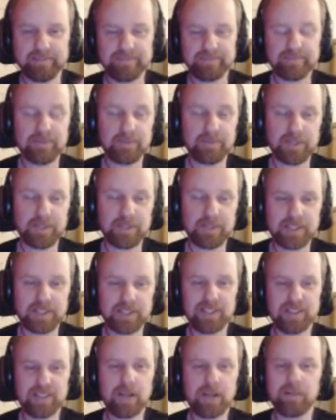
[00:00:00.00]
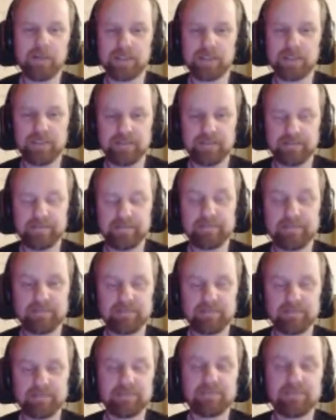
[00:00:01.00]

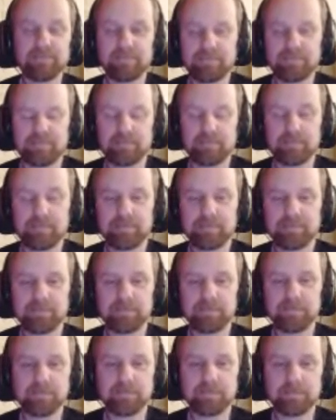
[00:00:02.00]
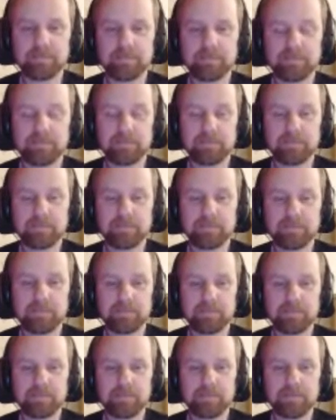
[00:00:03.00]

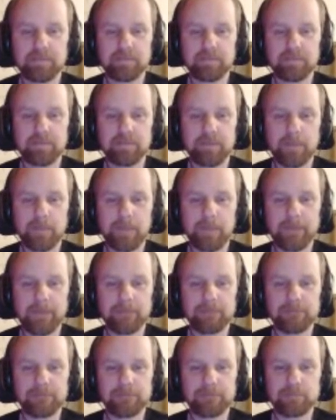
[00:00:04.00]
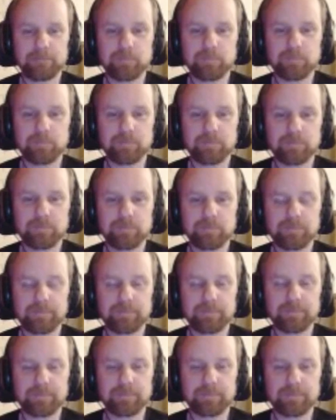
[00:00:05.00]

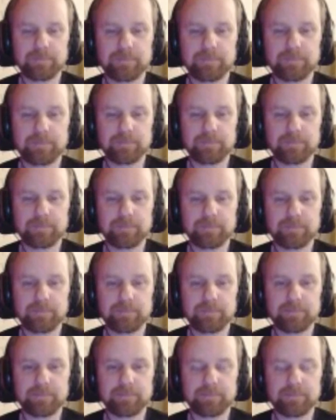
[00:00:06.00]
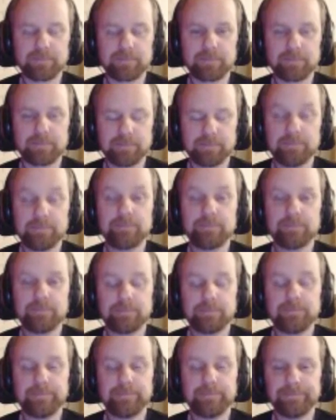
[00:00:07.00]
(not speaking)